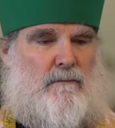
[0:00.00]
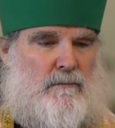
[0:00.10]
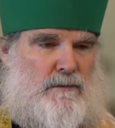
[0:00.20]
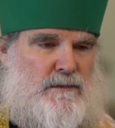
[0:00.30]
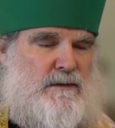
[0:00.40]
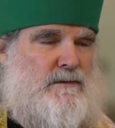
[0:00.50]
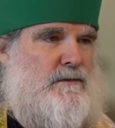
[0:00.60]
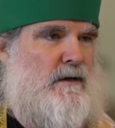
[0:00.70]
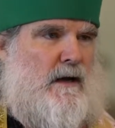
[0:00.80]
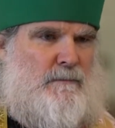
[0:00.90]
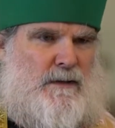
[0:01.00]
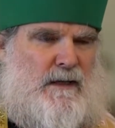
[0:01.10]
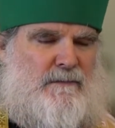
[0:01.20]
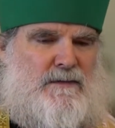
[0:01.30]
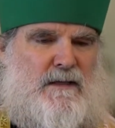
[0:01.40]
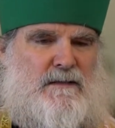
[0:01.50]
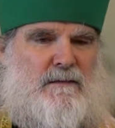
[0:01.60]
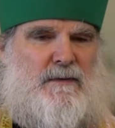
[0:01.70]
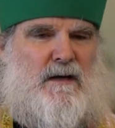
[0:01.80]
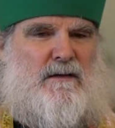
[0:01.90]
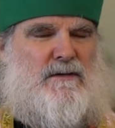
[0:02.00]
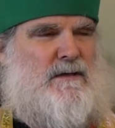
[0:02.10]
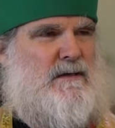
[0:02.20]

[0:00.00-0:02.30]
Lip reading: her sister, I believe, said something that she